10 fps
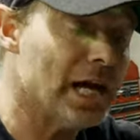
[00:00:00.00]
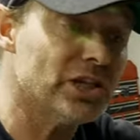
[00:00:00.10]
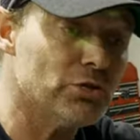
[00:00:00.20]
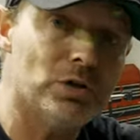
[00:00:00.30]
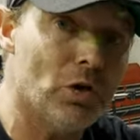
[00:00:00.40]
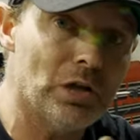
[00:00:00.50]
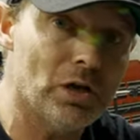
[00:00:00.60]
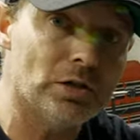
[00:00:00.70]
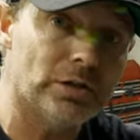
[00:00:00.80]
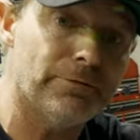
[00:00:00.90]
and you no
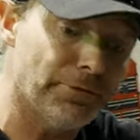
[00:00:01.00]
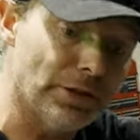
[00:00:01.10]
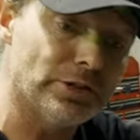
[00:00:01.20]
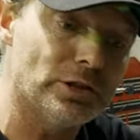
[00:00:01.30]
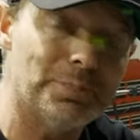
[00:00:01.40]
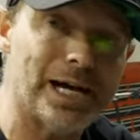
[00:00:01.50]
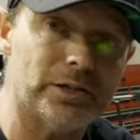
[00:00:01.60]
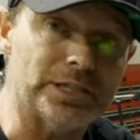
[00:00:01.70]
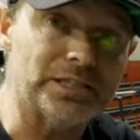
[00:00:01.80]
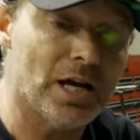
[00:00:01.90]
longer fill your
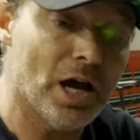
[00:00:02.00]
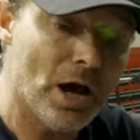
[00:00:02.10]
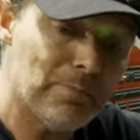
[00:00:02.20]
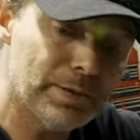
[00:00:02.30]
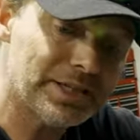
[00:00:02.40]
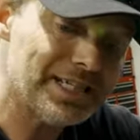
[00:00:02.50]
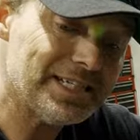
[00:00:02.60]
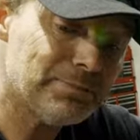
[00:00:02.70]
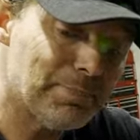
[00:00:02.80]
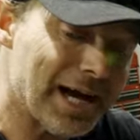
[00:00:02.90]
batteries. But
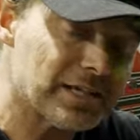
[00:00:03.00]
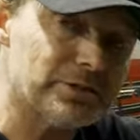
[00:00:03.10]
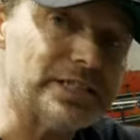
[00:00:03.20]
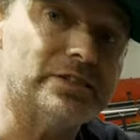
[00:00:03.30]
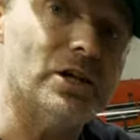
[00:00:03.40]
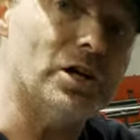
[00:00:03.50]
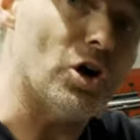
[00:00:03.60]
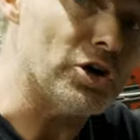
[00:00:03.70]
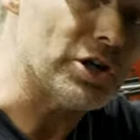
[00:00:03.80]
these batteries are